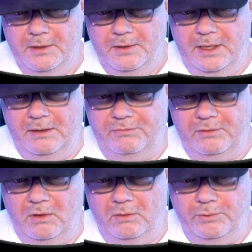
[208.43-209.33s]
And
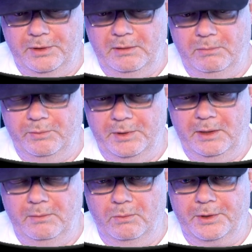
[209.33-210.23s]
so really,
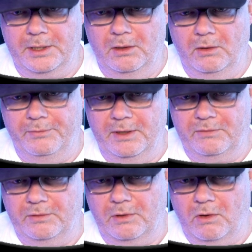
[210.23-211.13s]
really working on
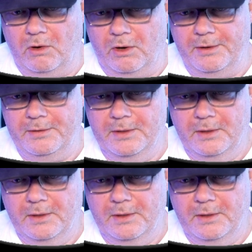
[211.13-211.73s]
this hard.